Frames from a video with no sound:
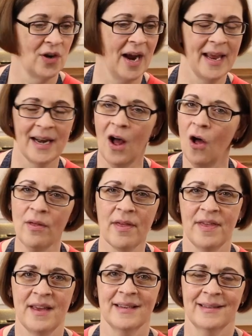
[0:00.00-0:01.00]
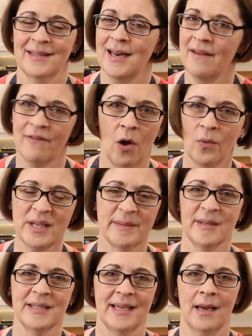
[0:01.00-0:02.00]
trying all the things that I've always
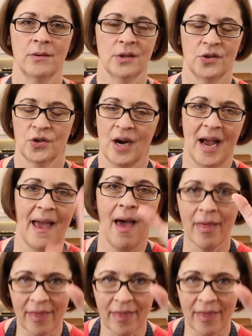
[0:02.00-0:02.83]
been scared to try,